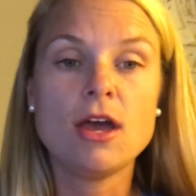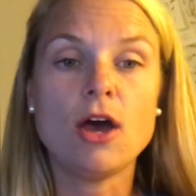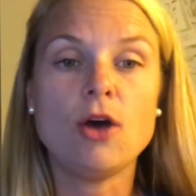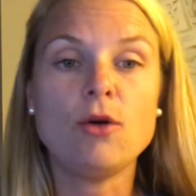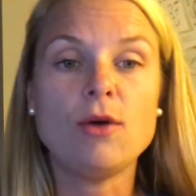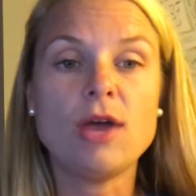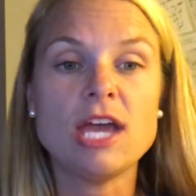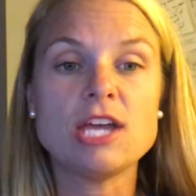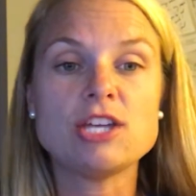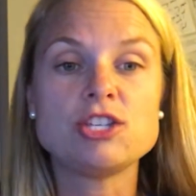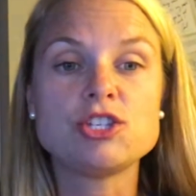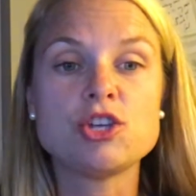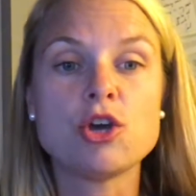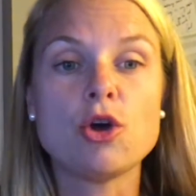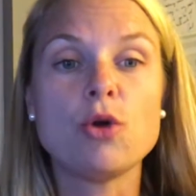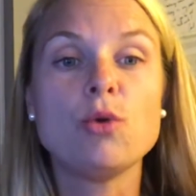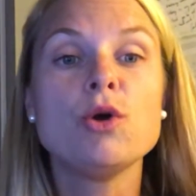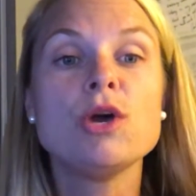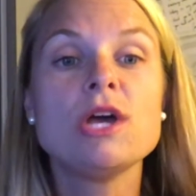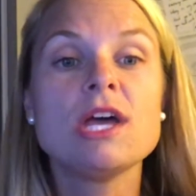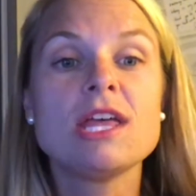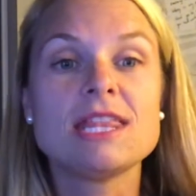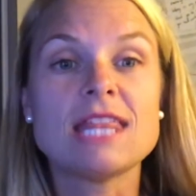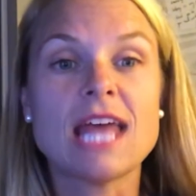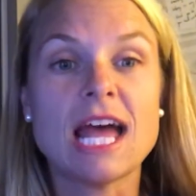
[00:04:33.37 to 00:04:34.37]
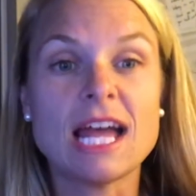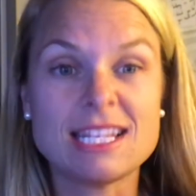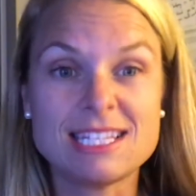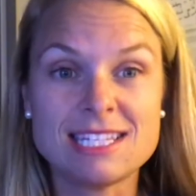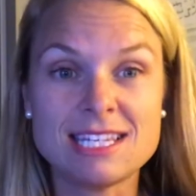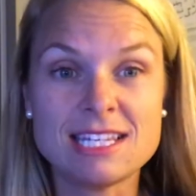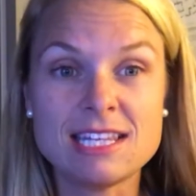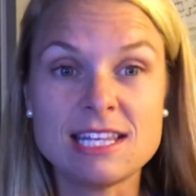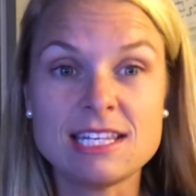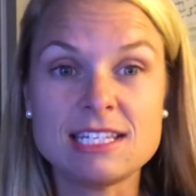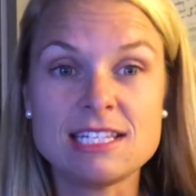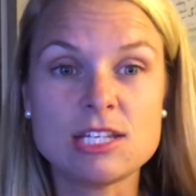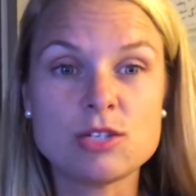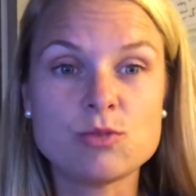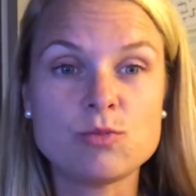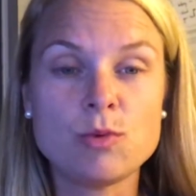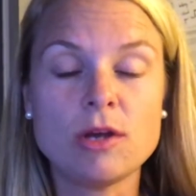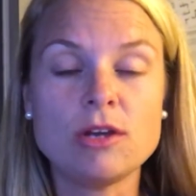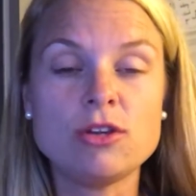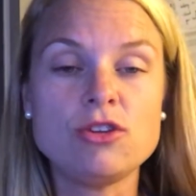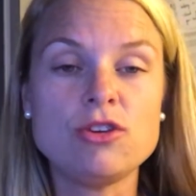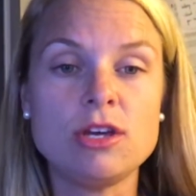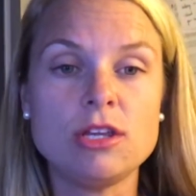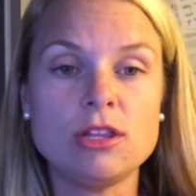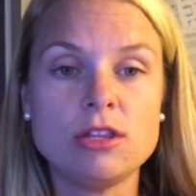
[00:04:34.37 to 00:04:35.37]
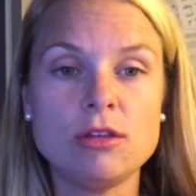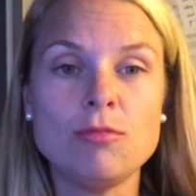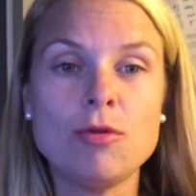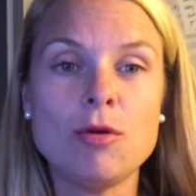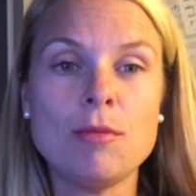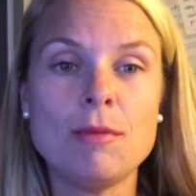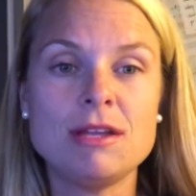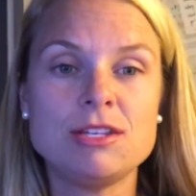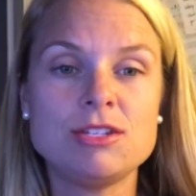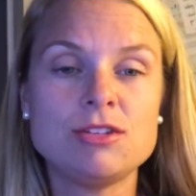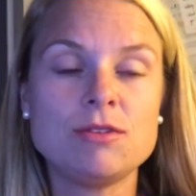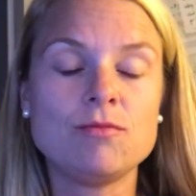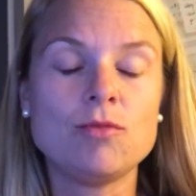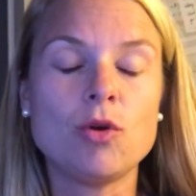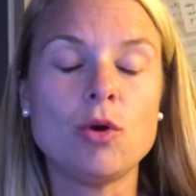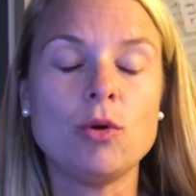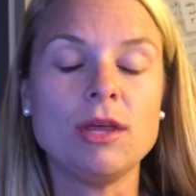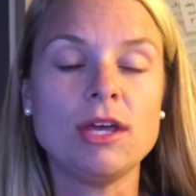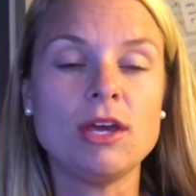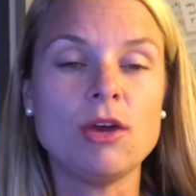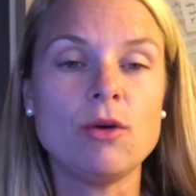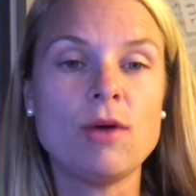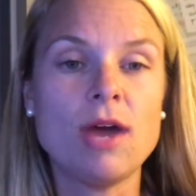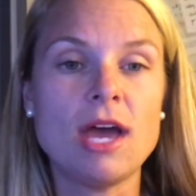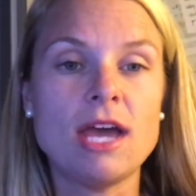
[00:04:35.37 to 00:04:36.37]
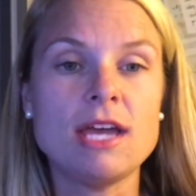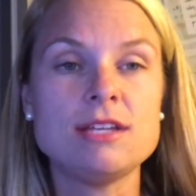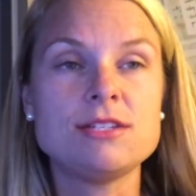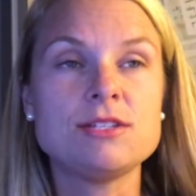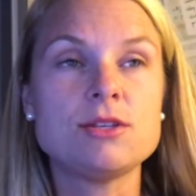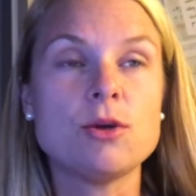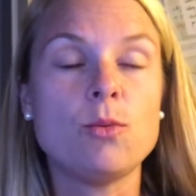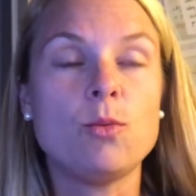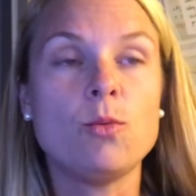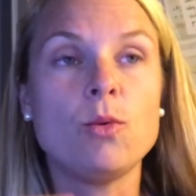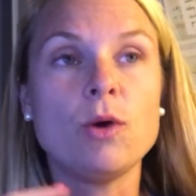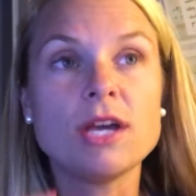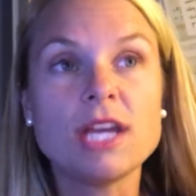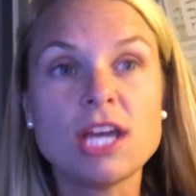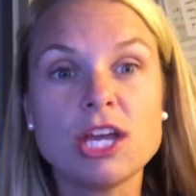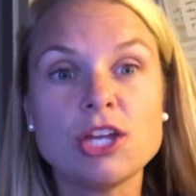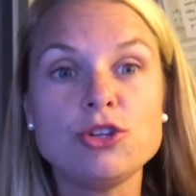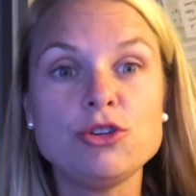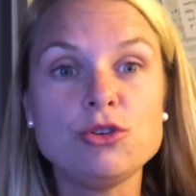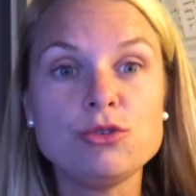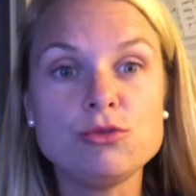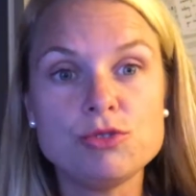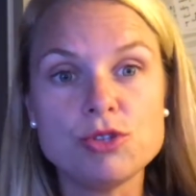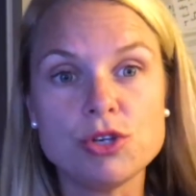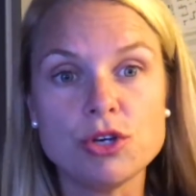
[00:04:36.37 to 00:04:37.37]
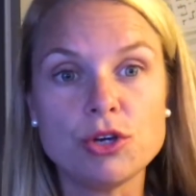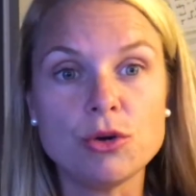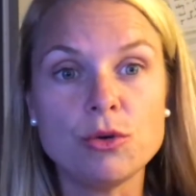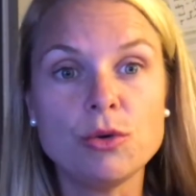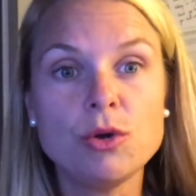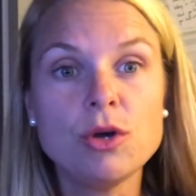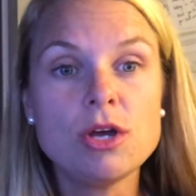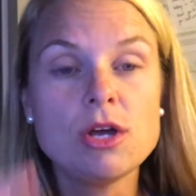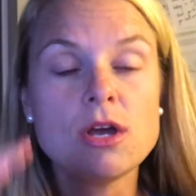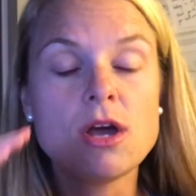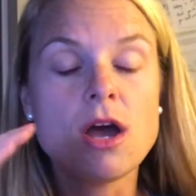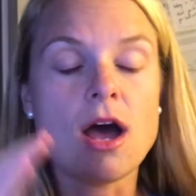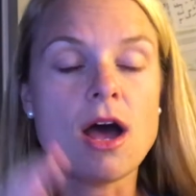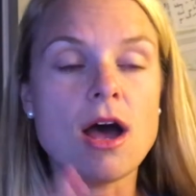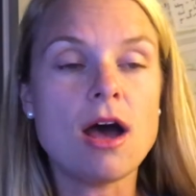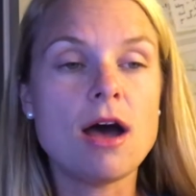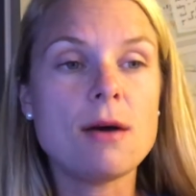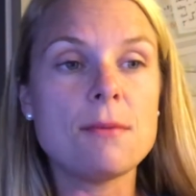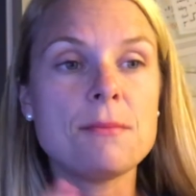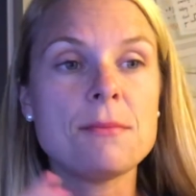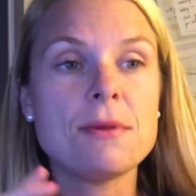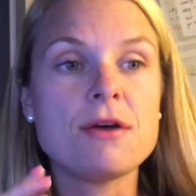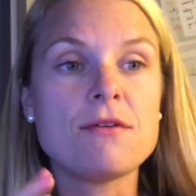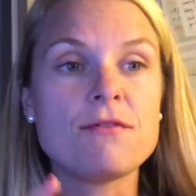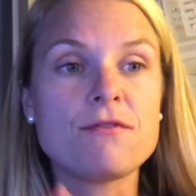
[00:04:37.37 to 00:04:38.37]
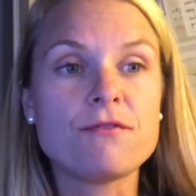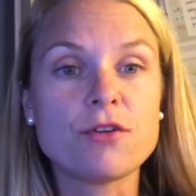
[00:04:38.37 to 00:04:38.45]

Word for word: okay so that's this is when you get the momentum rolling okay so what can you do um,